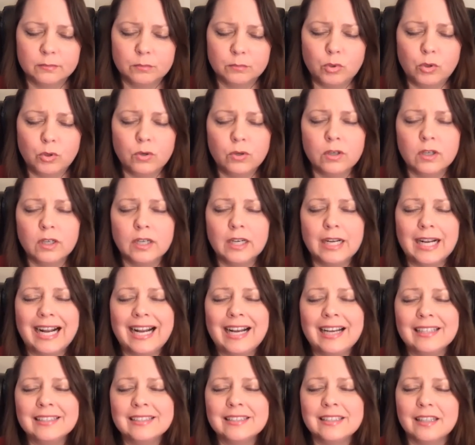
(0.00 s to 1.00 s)
Pour
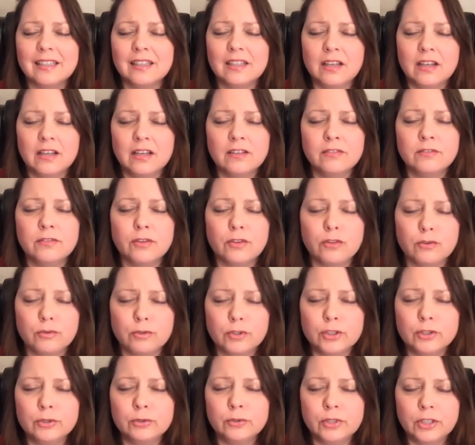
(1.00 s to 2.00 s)
God's love
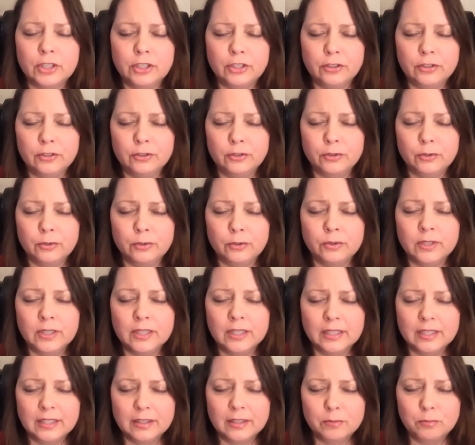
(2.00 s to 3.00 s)
through you.
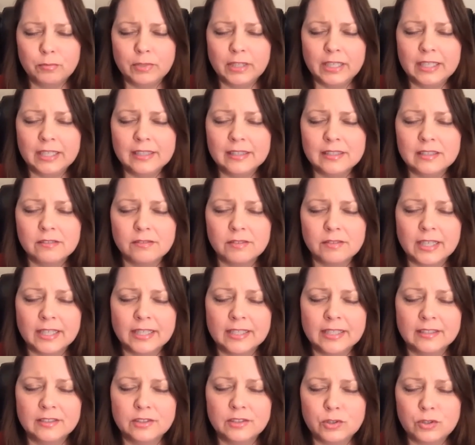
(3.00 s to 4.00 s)
Be a divine
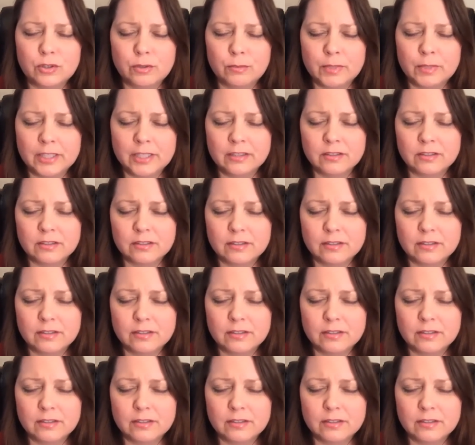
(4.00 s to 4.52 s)
instrument.